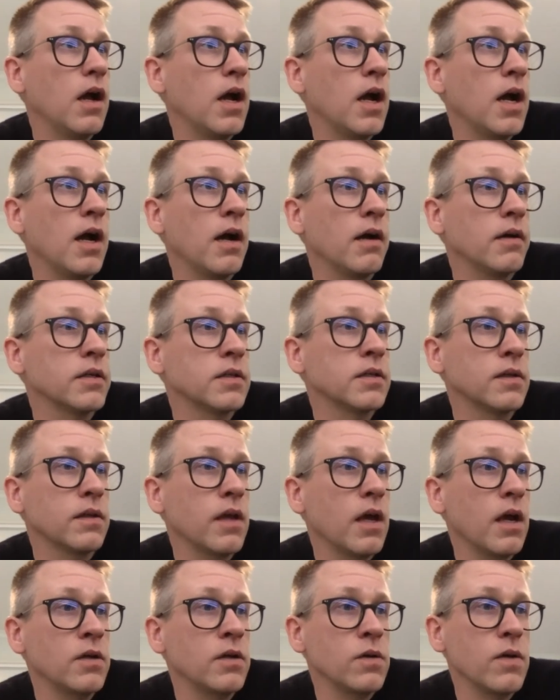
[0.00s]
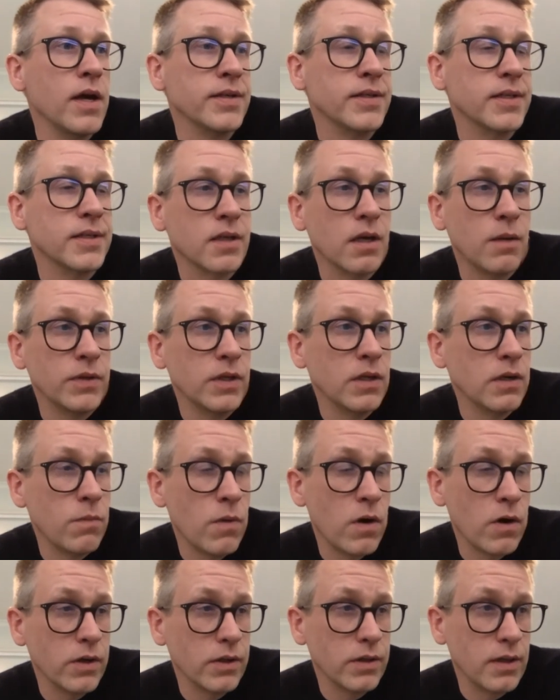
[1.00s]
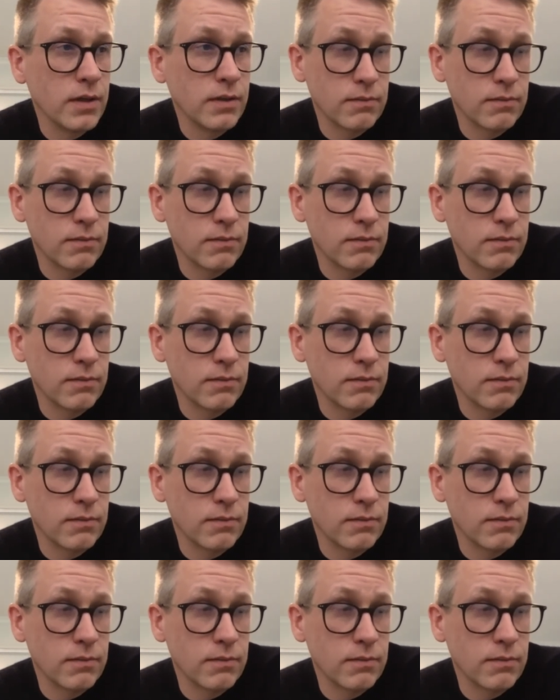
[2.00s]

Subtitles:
So there are new assets coming to the market that